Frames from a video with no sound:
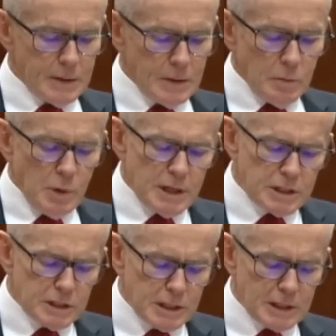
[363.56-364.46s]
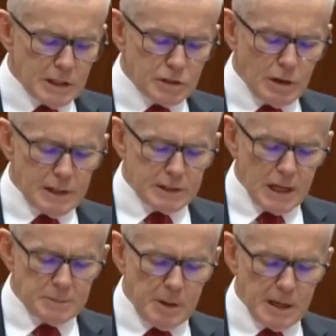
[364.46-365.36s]
What is it that the Australian
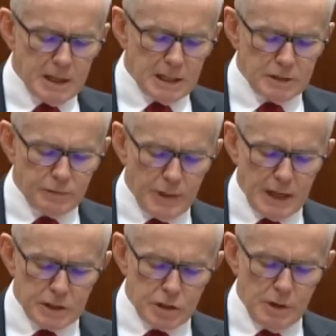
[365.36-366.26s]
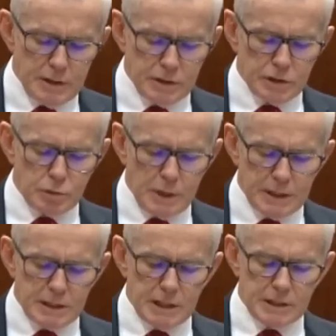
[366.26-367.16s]
taxpayer gets for that
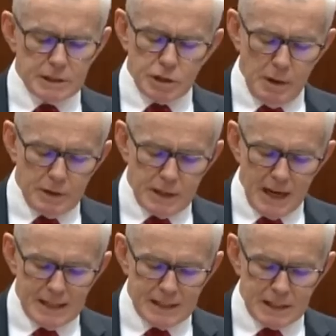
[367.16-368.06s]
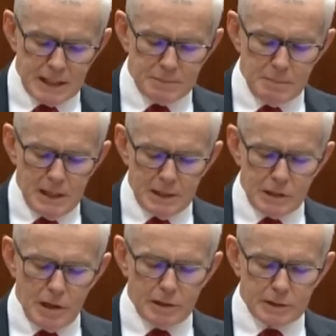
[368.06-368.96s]
$286
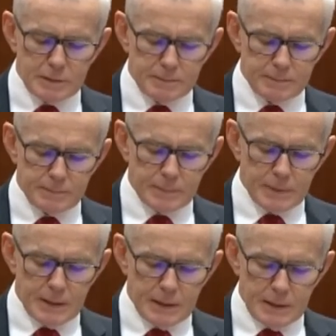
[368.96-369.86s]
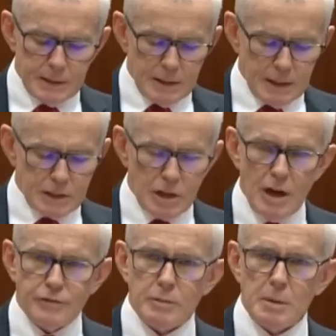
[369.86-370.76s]
million?
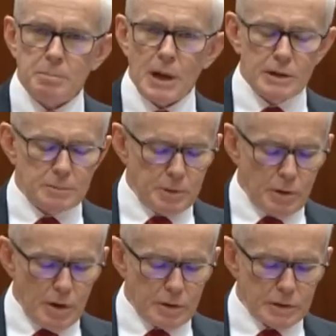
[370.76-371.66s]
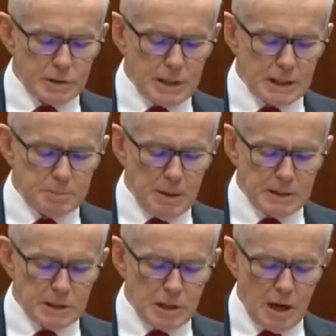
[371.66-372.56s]
Aside from a bloated bureaucracy that spends
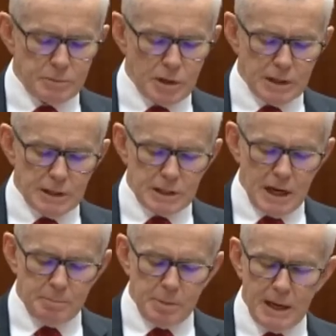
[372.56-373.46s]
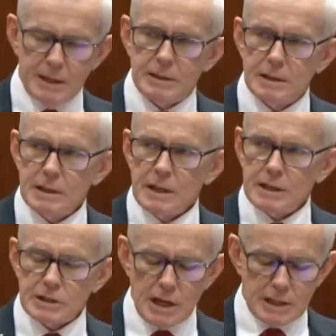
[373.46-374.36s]
its time drinking champagne and
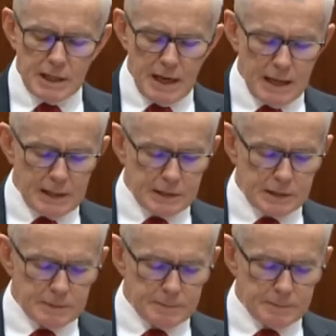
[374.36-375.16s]
shaking hands.